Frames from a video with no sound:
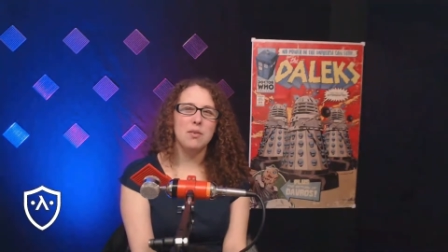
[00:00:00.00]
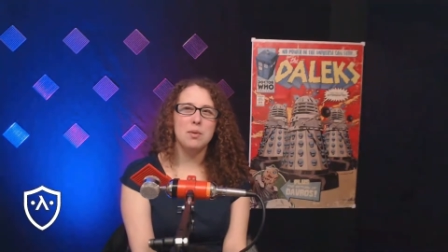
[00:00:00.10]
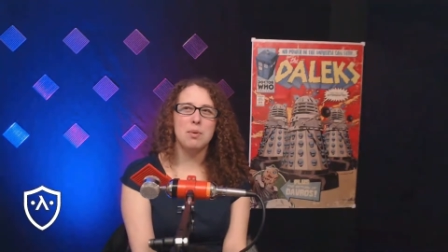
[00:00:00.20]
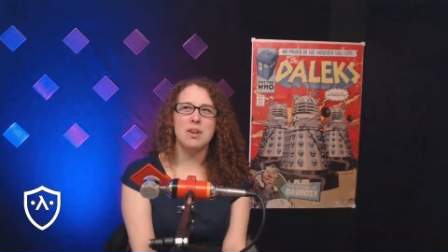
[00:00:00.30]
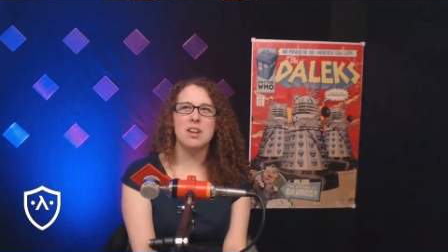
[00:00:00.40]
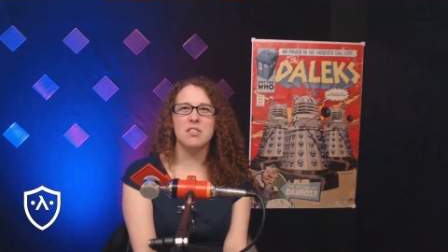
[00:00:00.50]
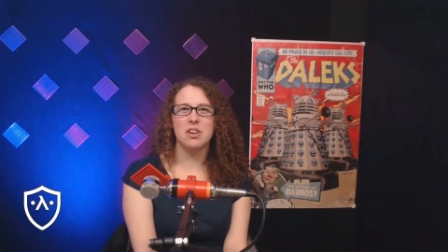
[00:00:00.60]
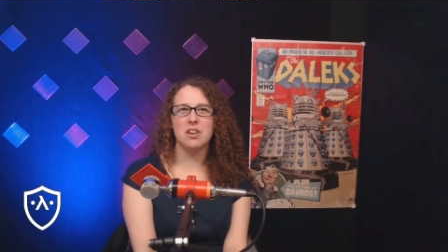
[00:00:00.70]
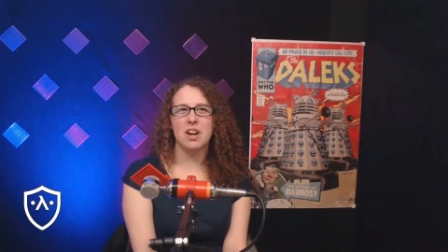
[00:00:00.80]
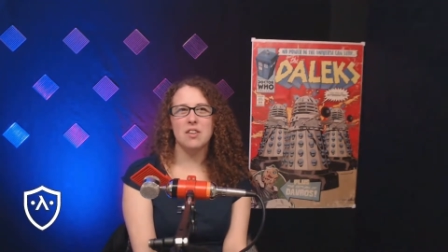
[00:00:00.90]
put it as a
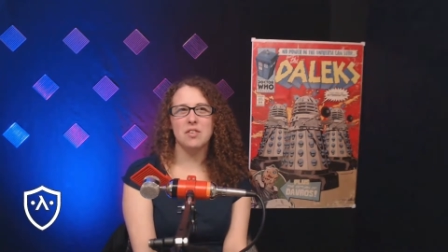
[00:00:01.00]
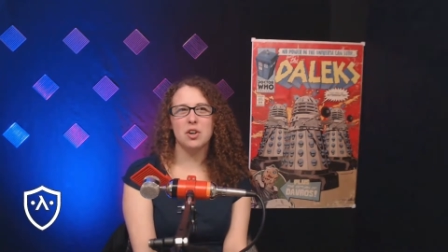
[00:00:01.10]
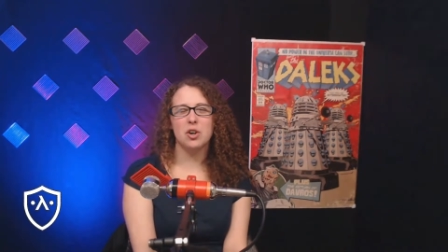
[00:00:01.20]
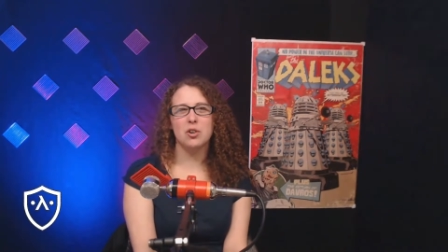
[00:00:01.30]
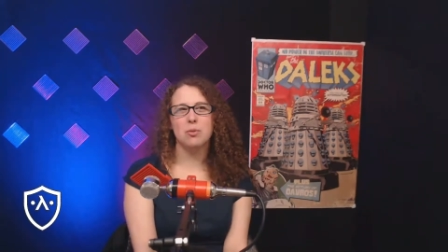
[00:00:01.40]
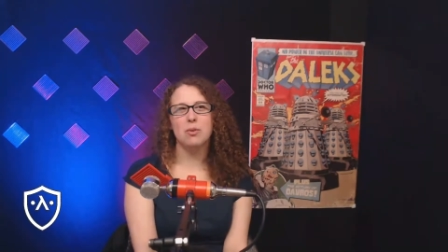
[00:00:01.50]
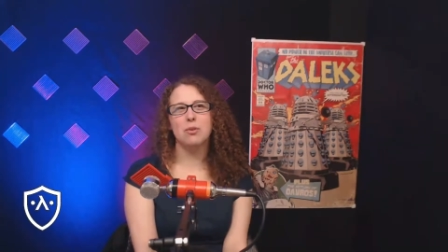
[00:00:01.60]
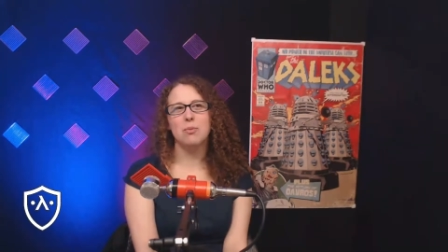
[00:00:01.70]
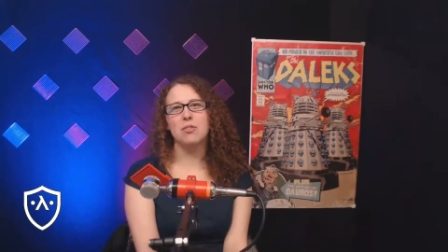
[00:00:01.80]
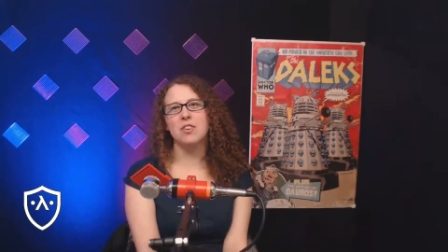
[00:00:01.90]
kind of a Christmas
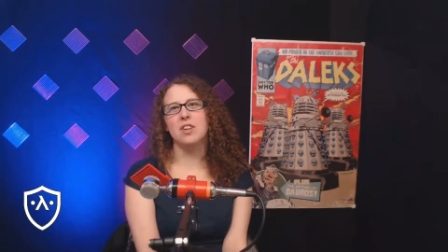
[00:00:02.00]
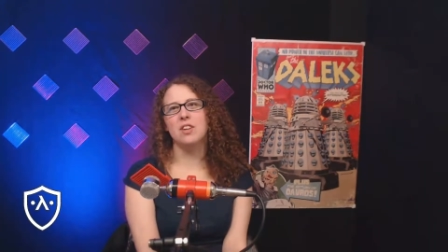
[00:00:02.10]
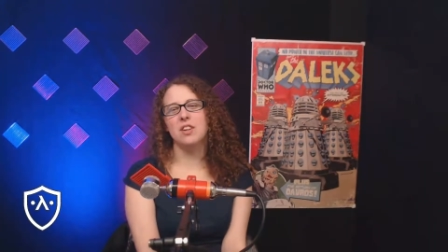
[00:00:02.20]
movie.